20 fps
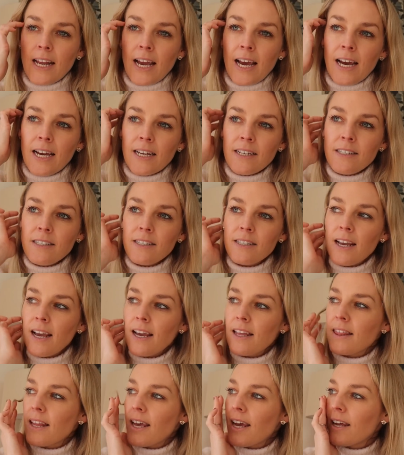in hand,
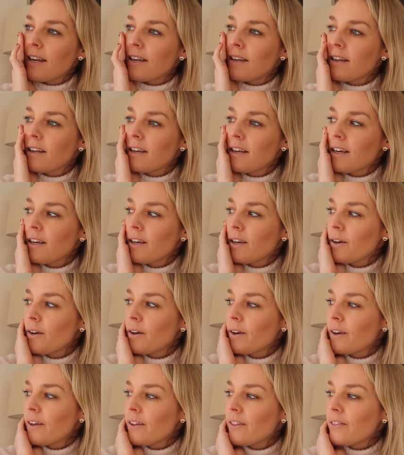and then
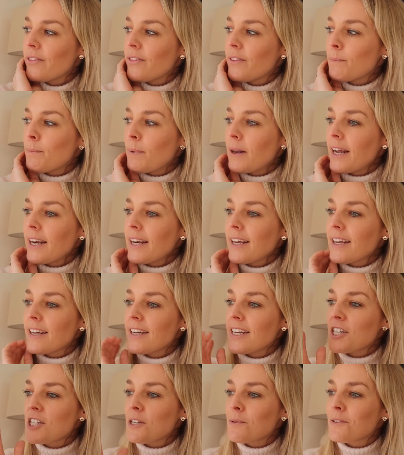the planning
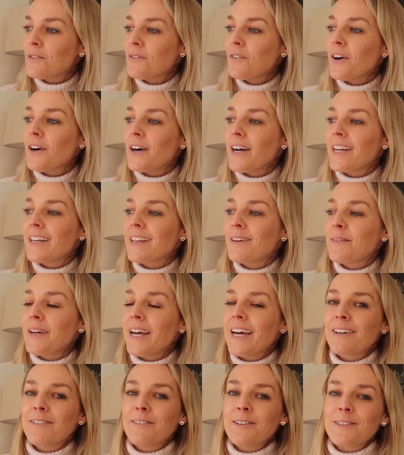initially was fine, and then we
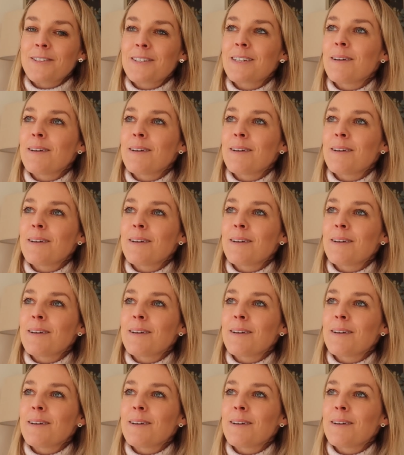had a real